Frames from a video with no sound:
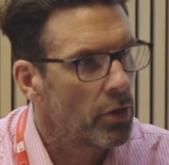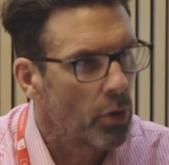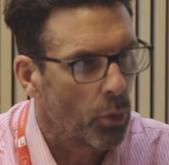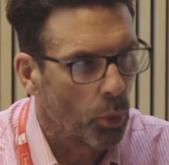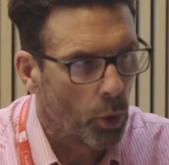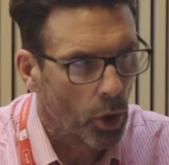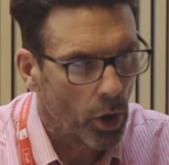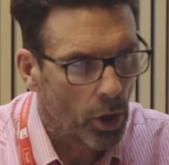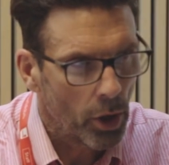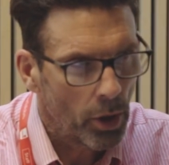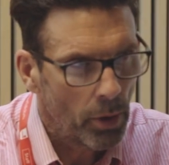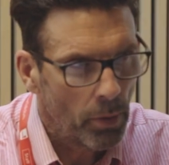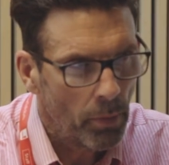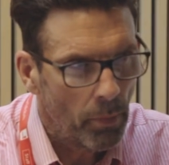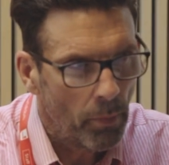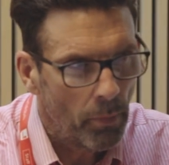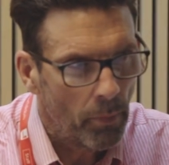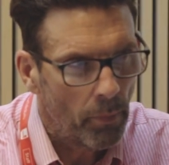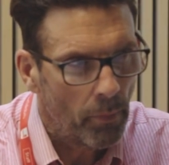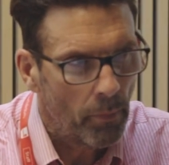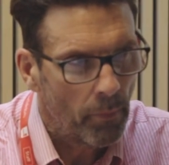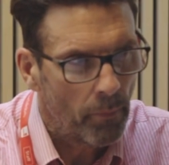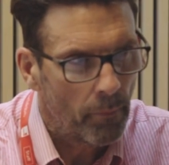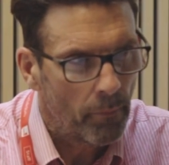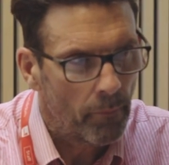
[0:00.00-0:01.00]
The where
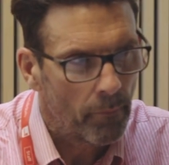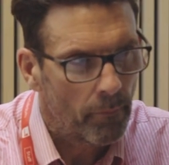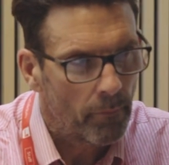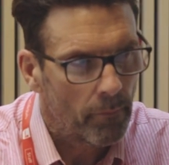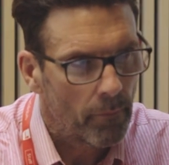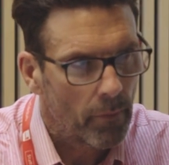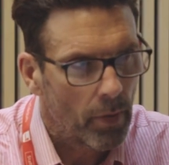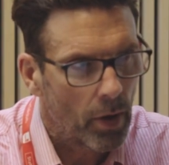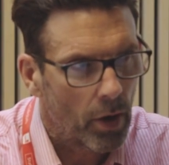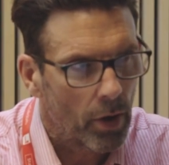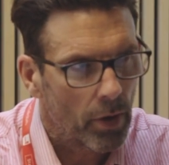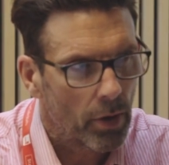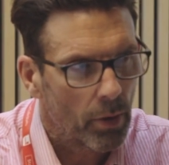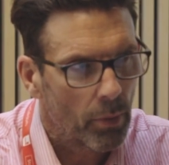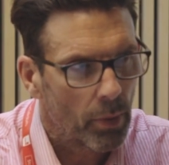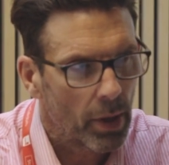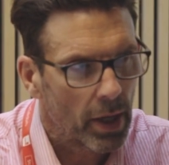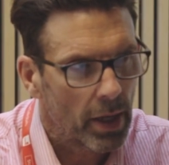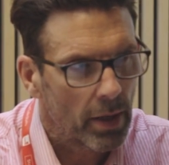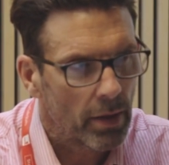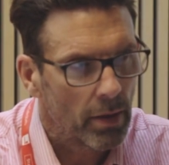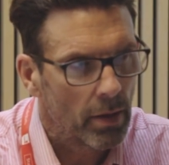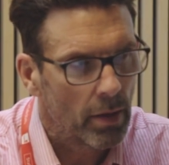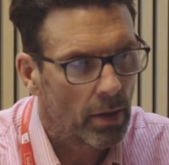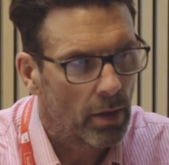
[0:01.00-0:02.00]
or the
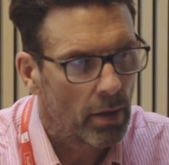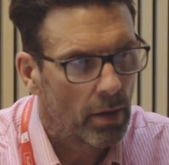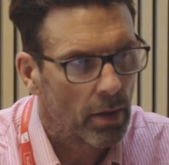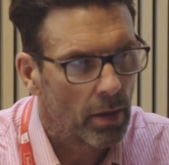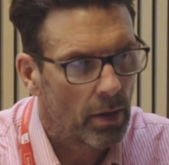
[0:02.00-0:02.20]
when?